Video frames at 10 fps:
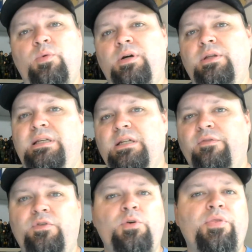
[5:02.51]
We only did a
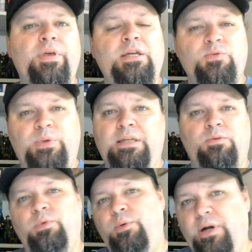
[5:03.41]
few things. We
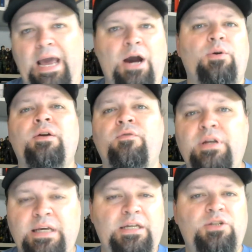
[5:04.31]
weren't out every
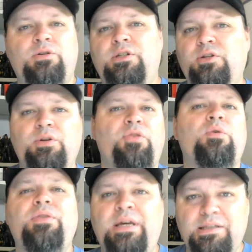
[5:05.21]
day doing 2 to
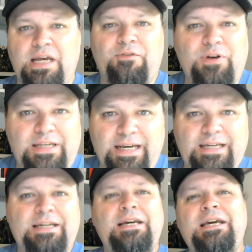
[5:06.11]
3 things every
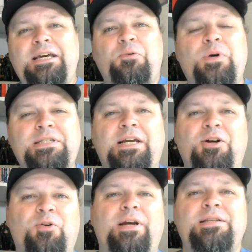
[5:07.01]
day. It wasn't
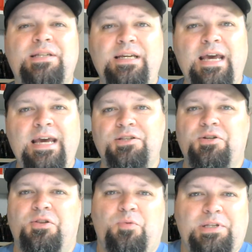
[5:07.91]
crazy.
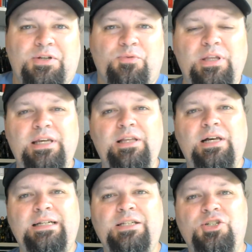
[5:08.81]
So there wasn't really a
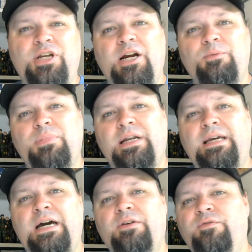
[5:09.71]
lot to share, but I
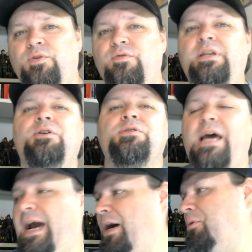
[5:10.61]
got a few videos
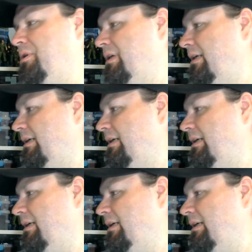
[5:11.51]
out.